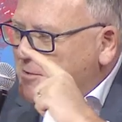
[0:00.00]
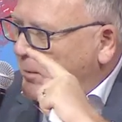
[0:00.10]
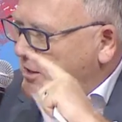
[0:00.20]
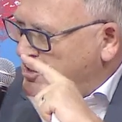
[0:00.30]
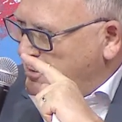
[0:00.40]

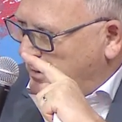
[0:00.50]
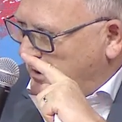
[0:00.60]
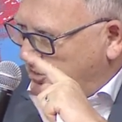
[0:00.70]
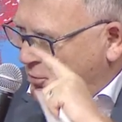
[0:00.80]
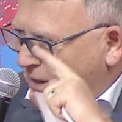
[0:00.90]
possible
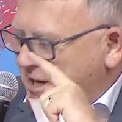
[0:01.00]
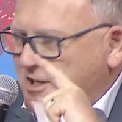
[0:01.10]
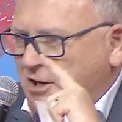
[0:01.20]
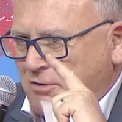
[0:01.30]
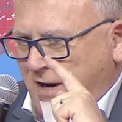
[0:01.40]
to
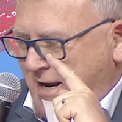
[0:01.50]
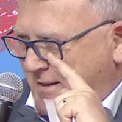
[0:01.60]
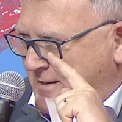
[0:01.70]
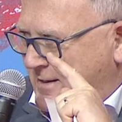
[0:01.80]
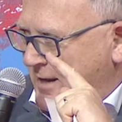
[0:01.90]

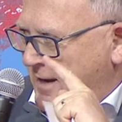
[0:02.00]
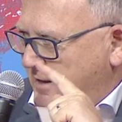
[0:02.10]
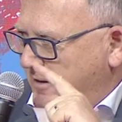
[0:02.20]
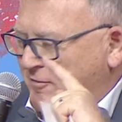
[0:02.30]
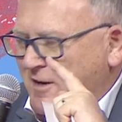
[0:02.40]
integrate
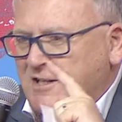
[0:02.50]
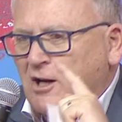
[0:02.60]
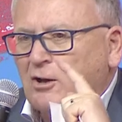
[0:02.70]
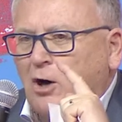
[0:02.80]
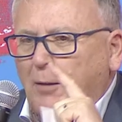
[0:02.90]
the fiscal
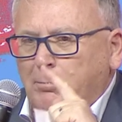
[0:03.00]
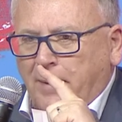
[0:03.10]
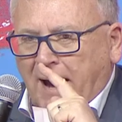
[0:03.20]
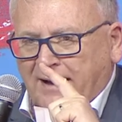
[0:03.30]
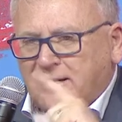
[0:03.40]

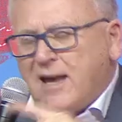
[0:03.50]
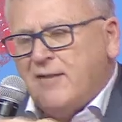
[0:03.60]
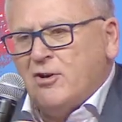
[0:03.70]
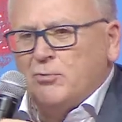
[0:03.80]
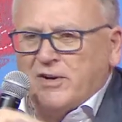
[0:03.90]
compact,
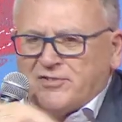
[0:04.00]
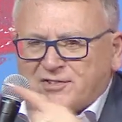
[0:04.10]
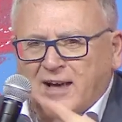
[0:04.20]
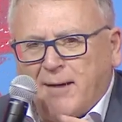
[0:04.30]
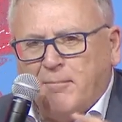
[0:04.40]
even with
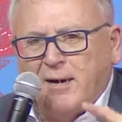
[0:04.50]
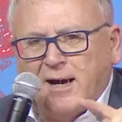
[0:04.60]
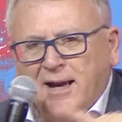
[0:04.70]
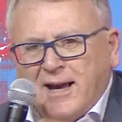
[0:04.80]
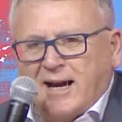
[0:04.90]
some
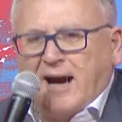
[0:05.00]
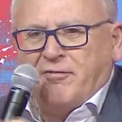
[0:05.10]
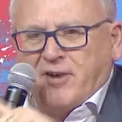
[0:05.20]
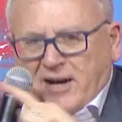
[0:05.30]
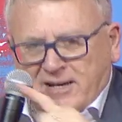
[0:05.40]

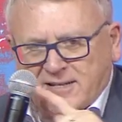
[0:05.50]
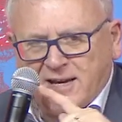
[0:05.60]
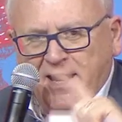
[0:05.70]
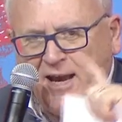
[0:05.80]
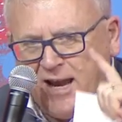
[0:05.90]
caveats,
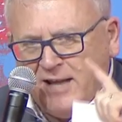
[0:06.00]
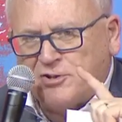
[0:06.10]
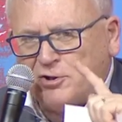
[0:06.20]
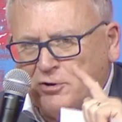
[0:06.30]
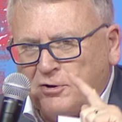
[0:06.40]

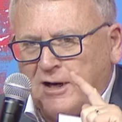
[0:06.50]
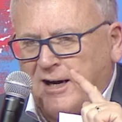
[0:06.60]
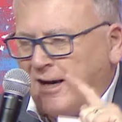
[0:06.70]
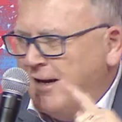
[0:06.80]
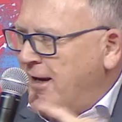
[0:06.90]
into
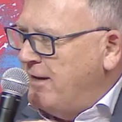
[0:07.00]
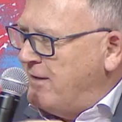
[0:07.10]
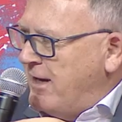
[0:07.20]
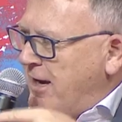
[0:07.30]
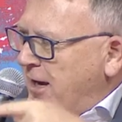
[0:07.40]

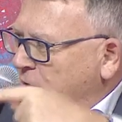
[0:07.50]
the